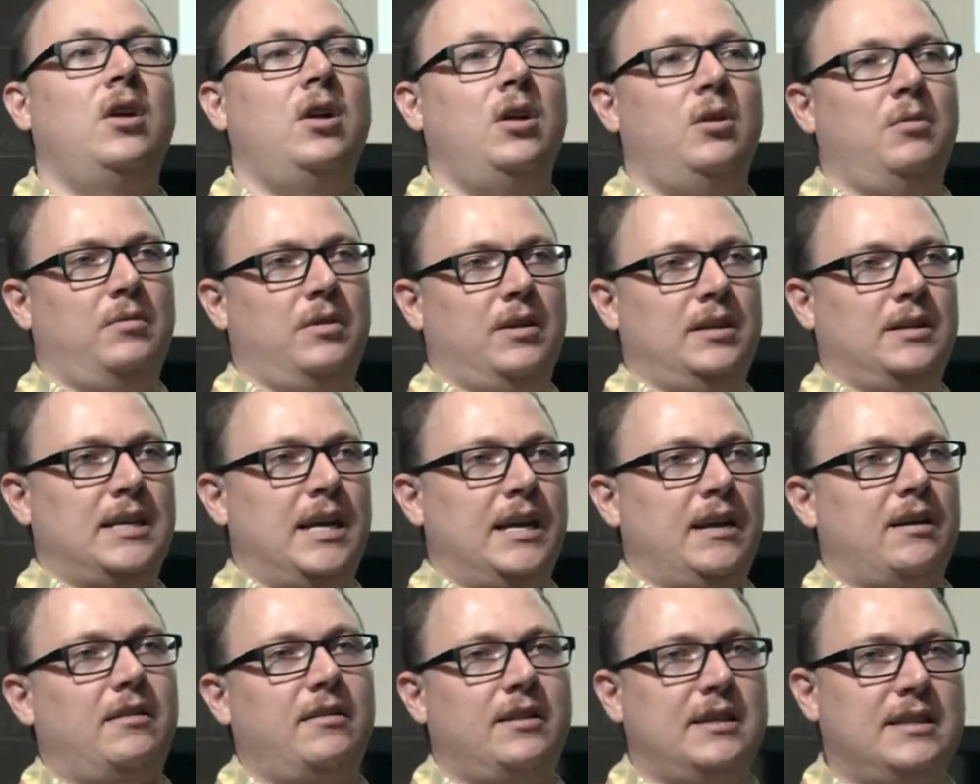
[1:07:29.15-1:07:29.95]
We're going to take
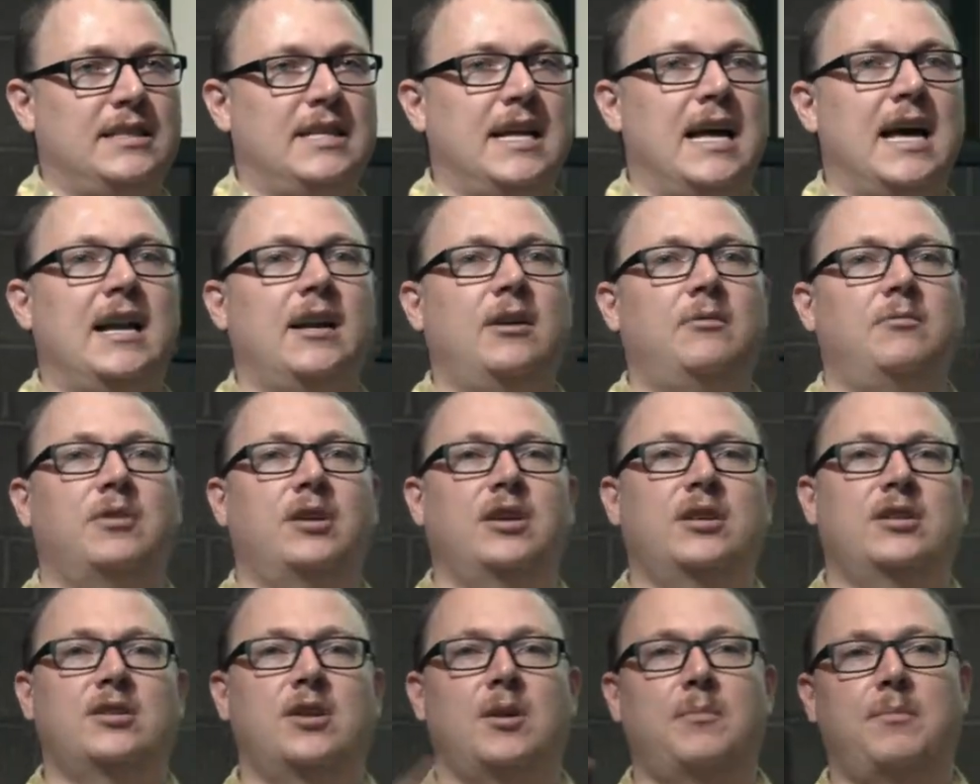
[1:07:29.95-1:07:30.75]
all this data and we're going
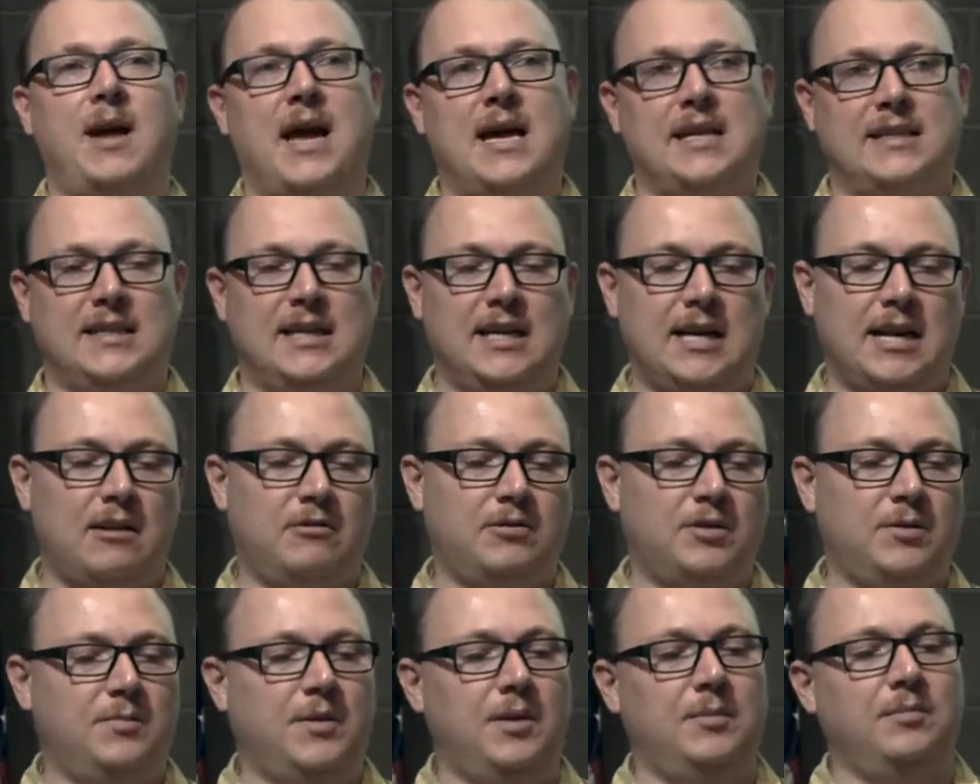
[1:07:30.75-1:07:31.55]
to start passing it out
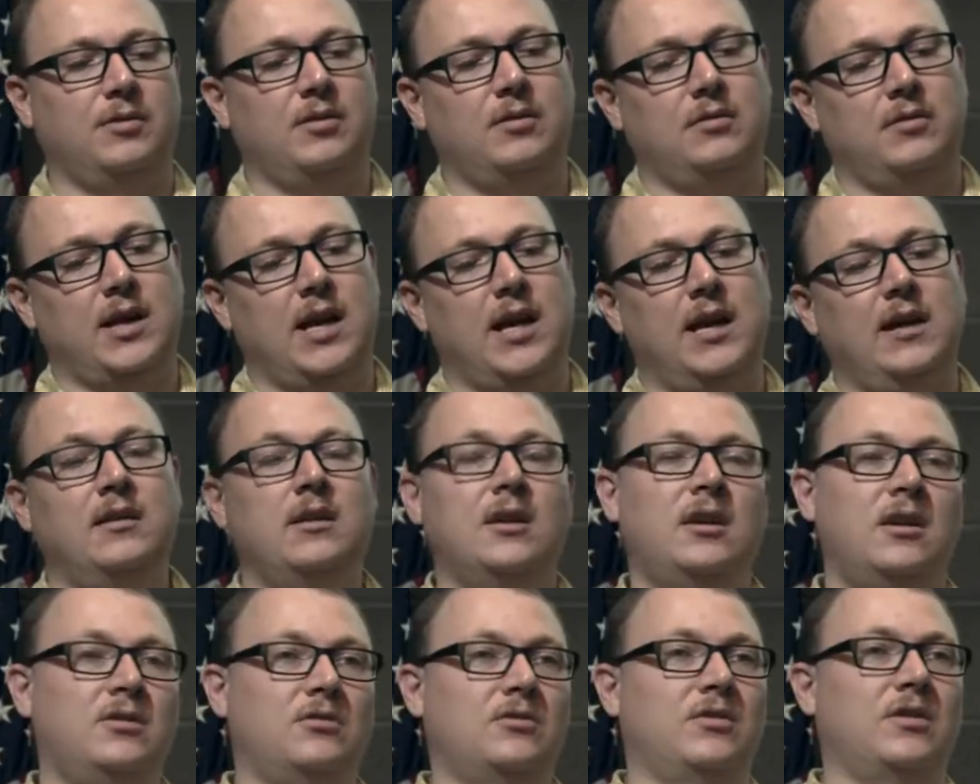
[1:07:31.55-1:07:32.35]
to people, okay?
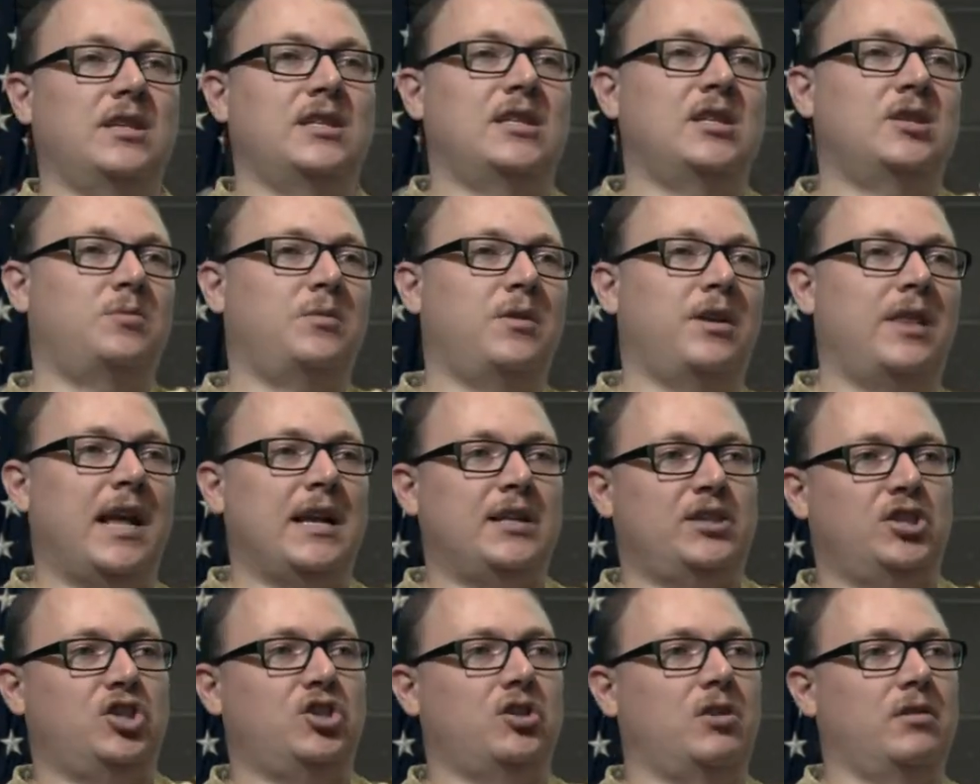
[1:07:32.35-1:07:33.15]
So this is where that
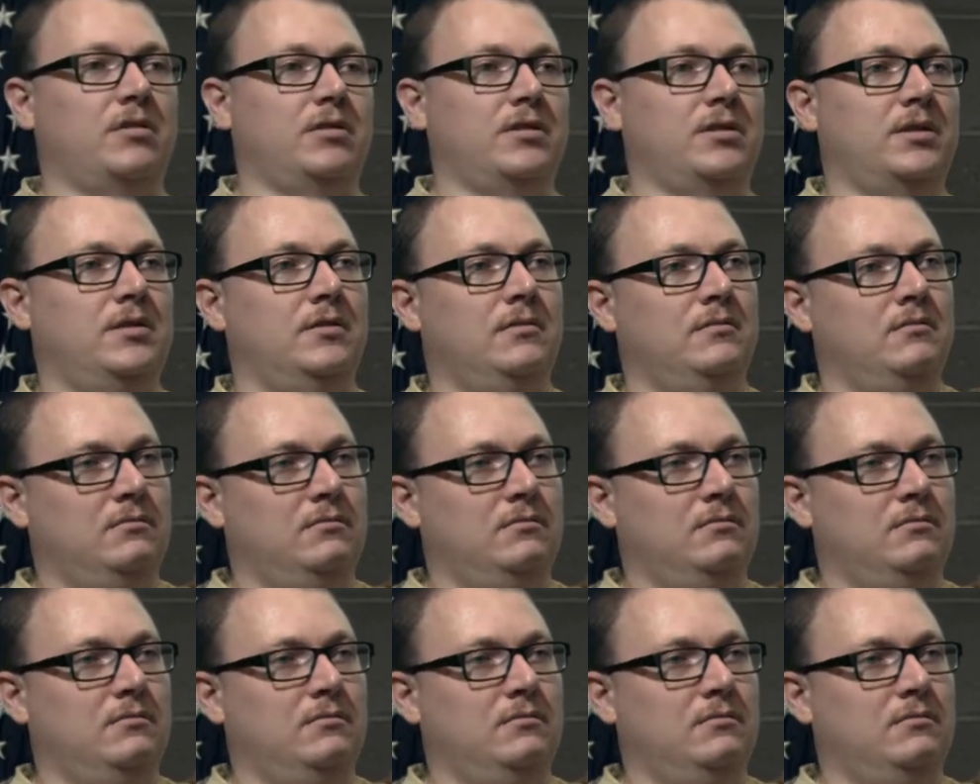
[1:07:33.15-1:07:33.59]
starts.